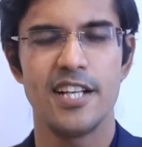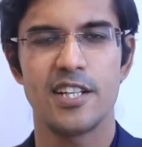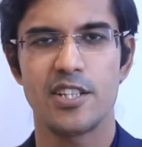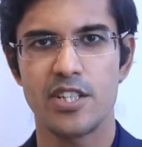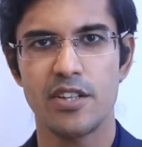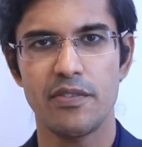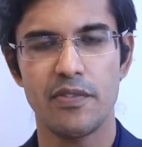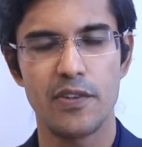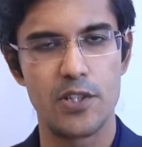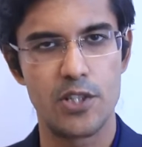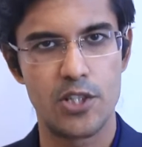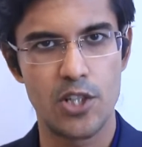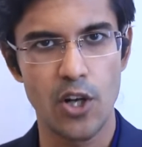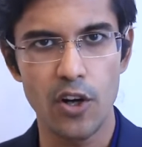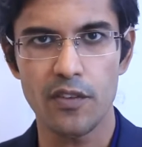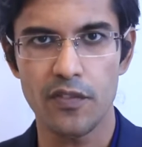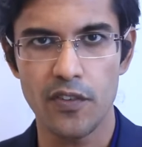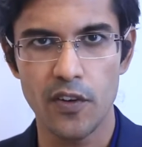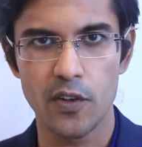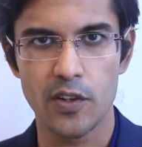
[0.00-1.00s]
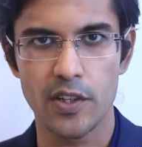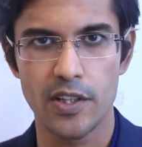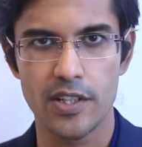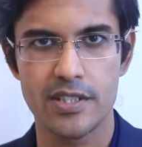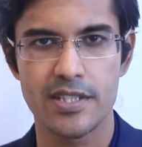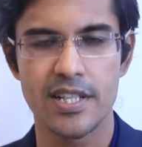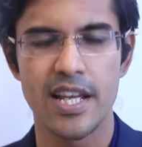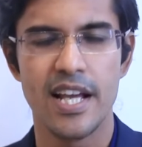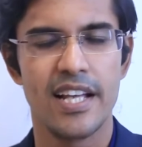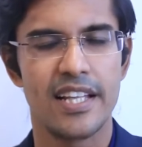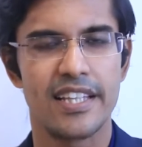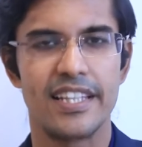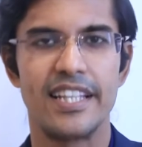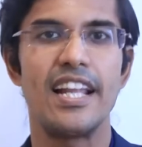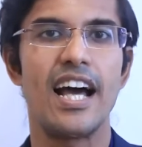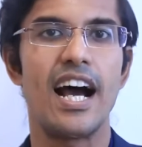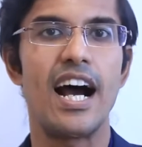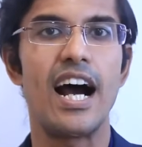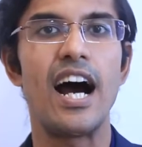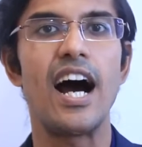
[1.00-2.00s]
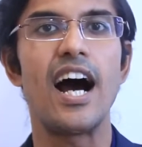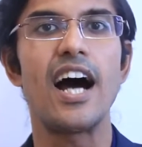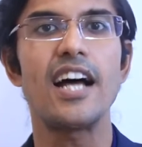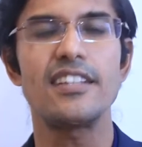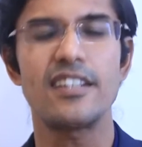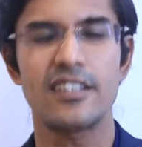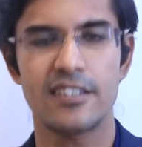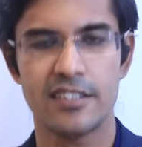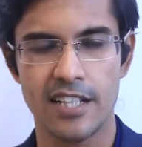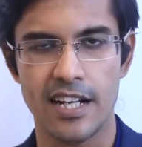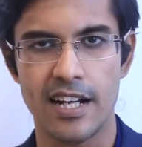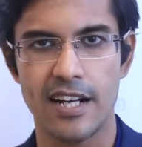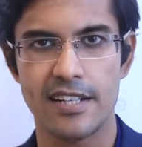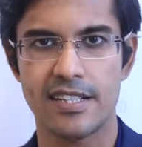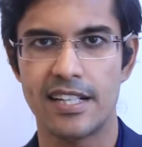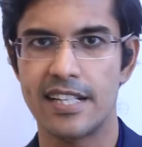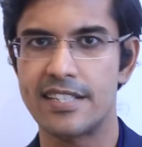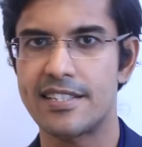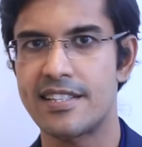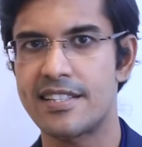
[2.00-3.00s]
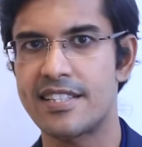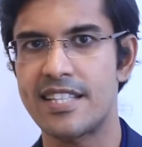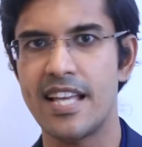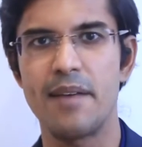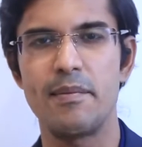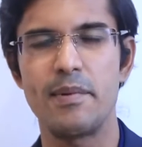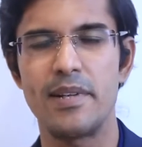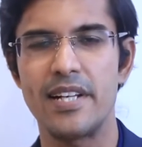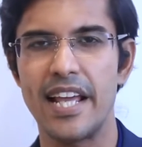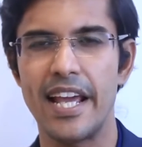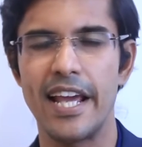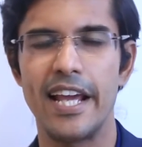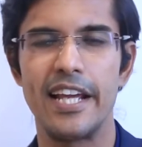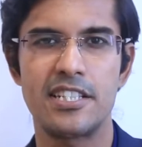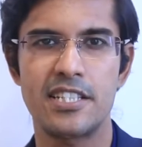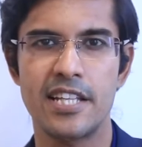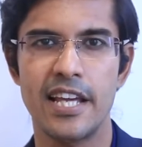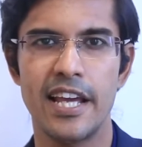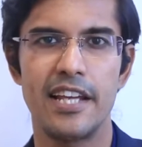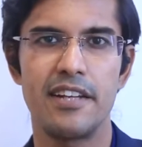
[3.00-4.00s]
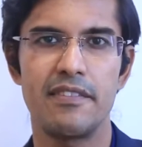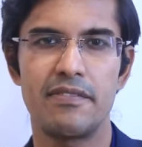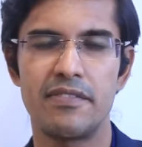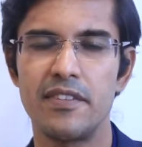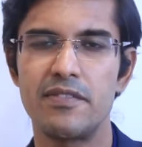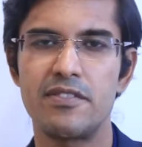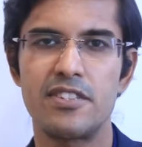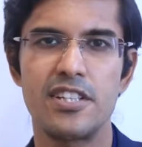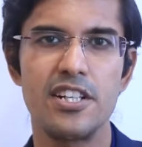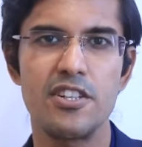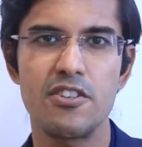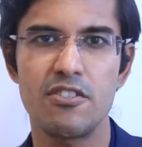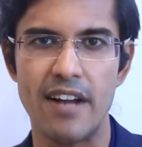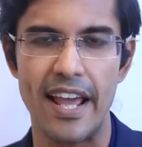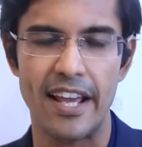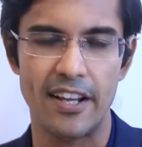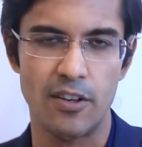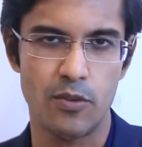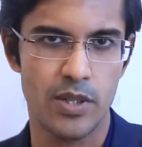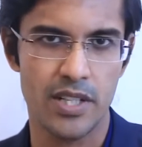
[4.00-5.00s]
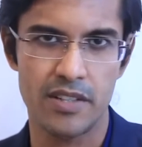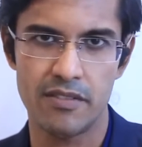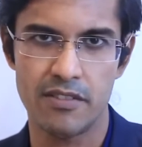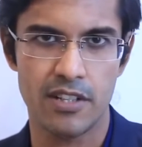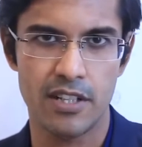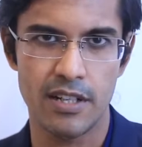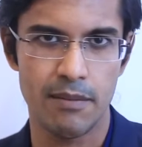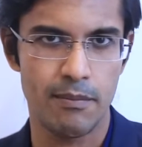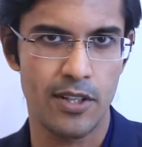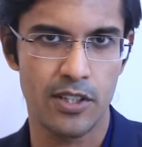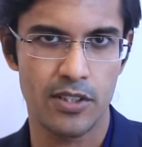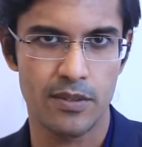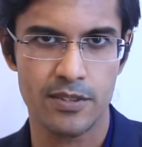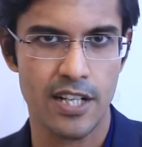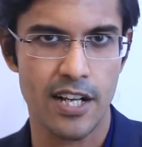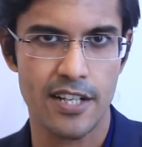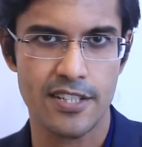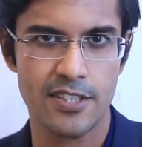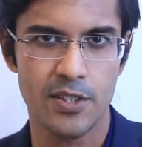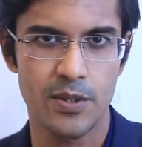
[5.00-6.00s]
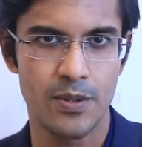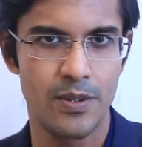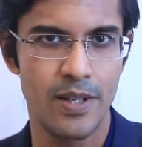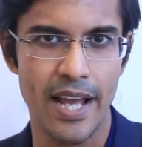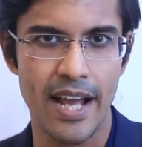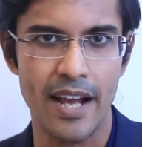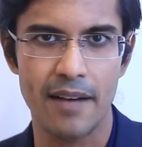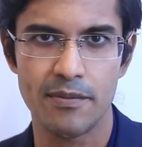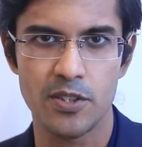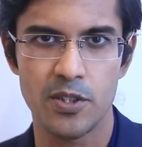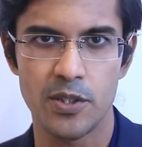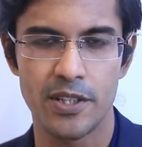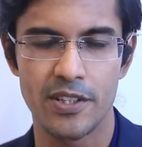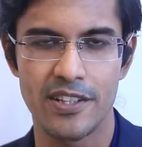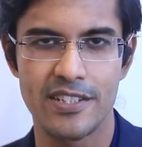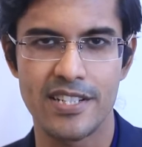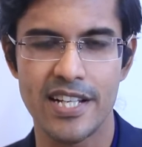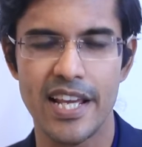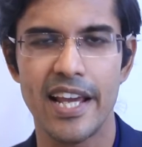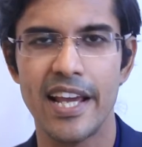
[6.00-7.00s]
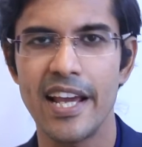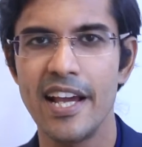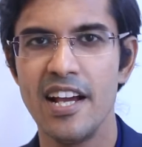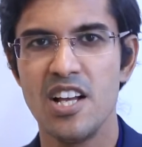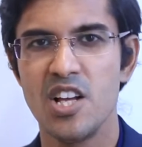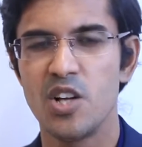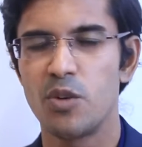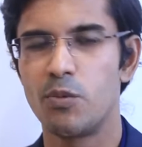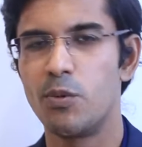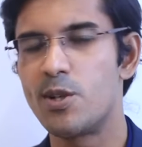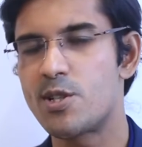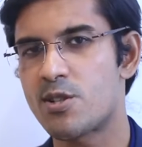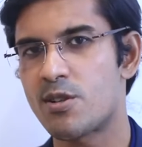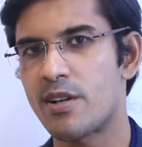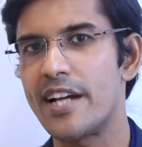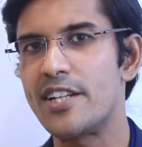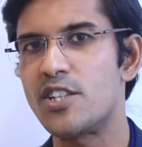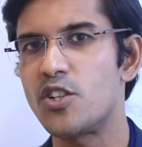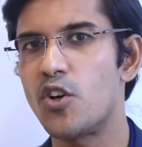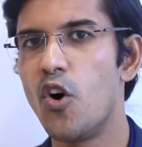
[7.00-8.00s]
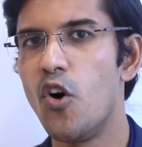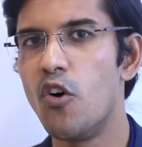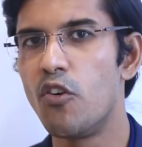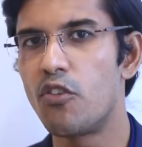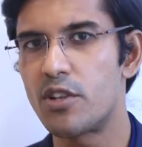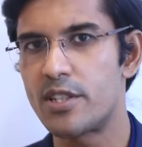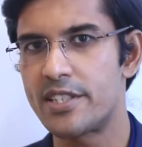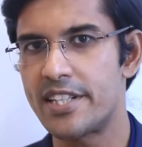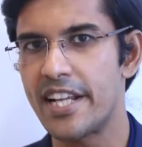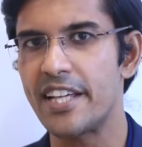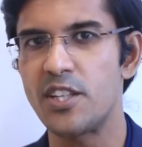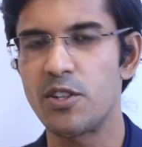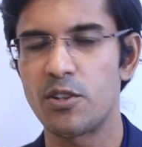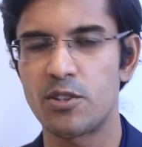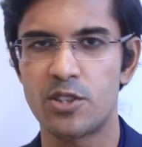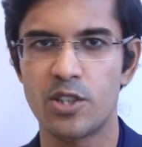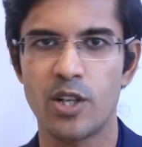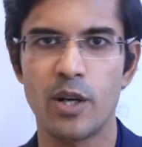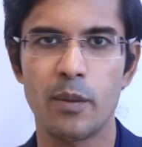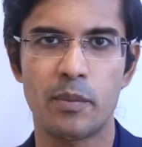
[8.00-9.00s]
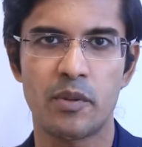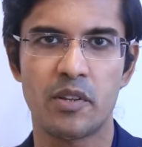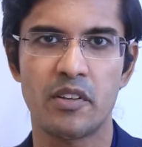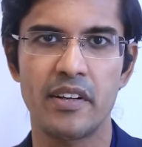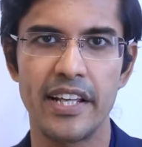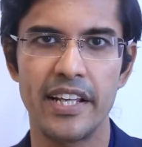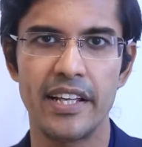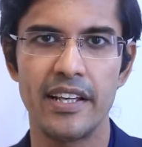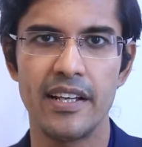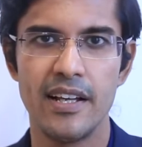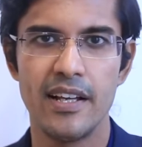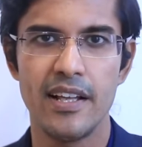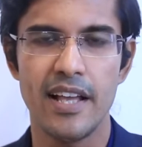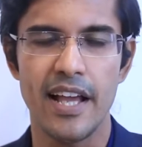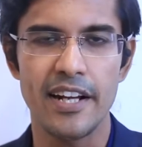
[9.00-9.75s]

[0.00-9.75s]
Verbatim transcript: Because if you don't focus, then the other task, let's say seven, eight, ten, fifteen rank, whatever amount of tasks you have done in a day, will try to overtake your top three,